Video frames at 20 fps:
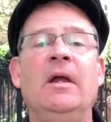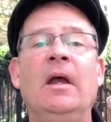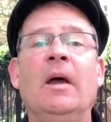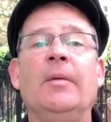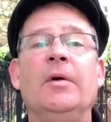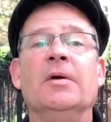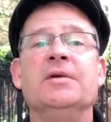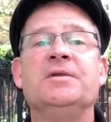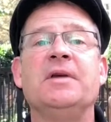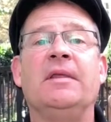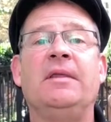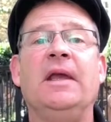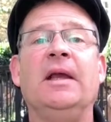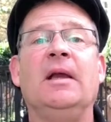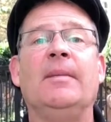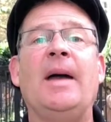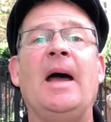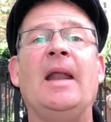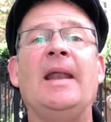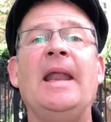We also
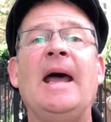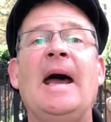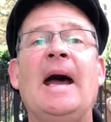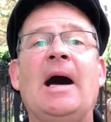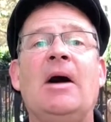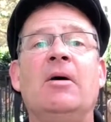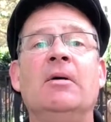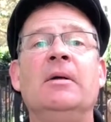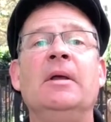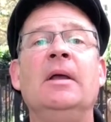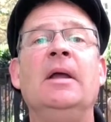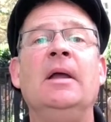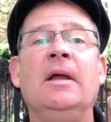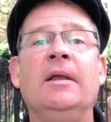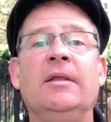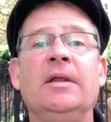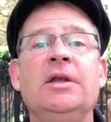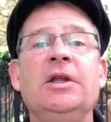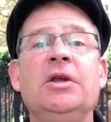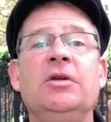think about now
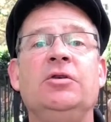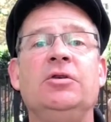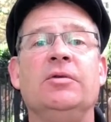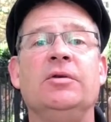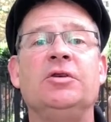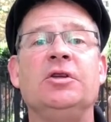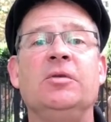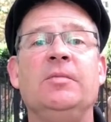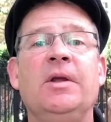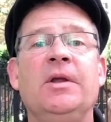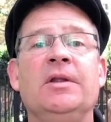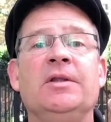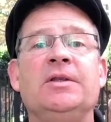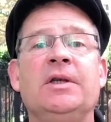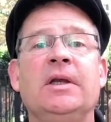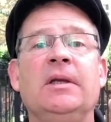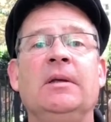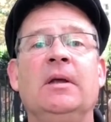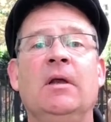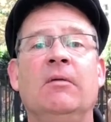the new Jewish
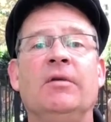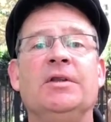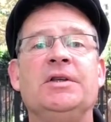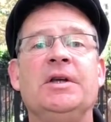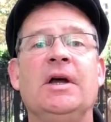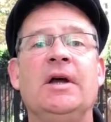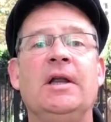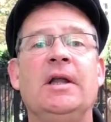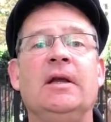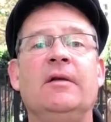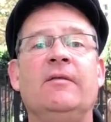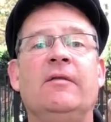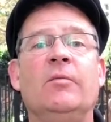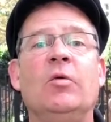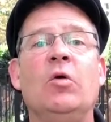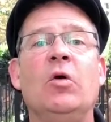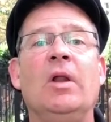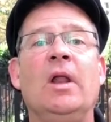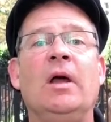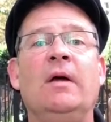community returning from
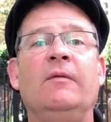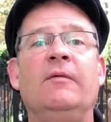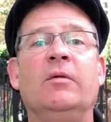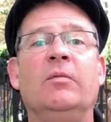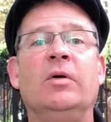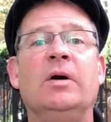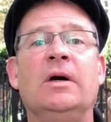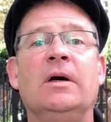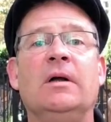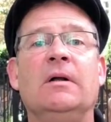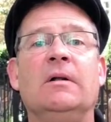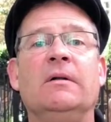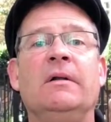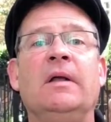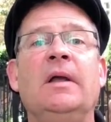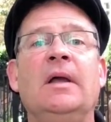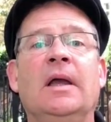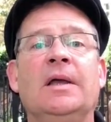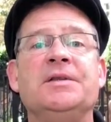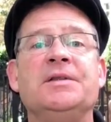all over the world
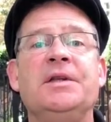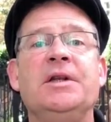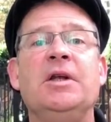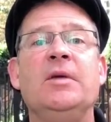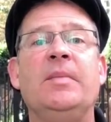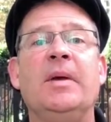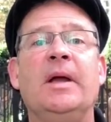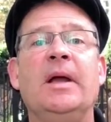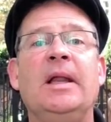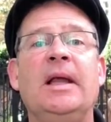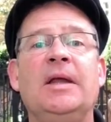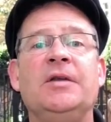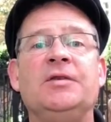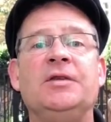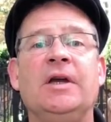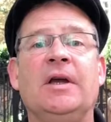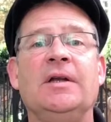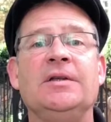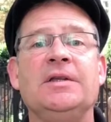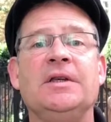as the new Berlin
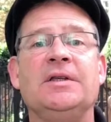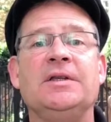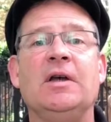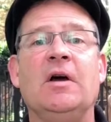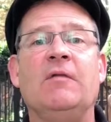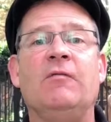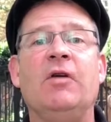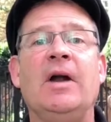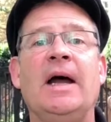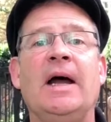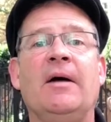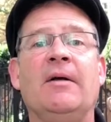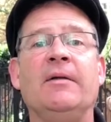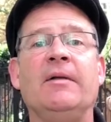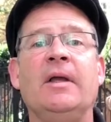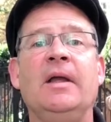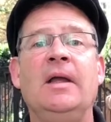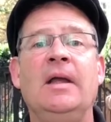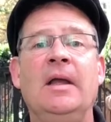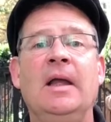turns itself
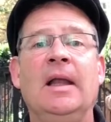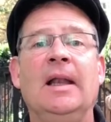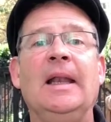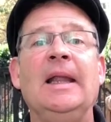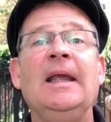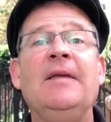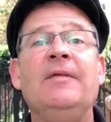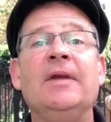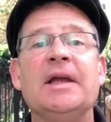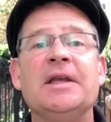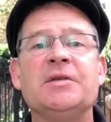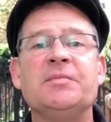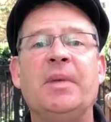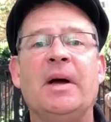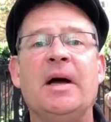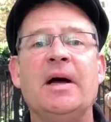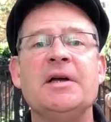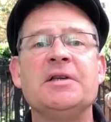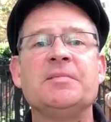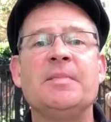round, leaving its
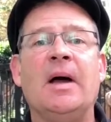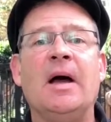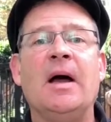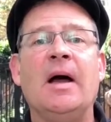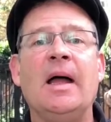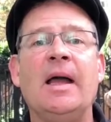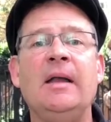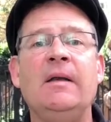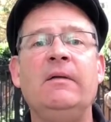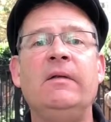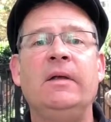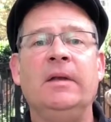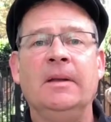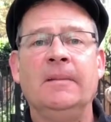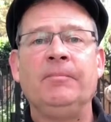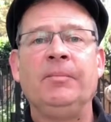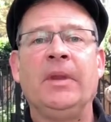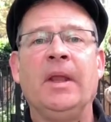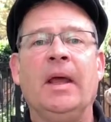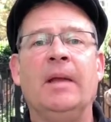past behind
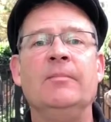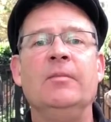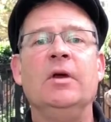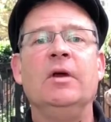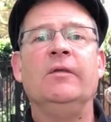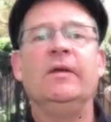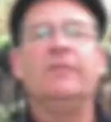and moving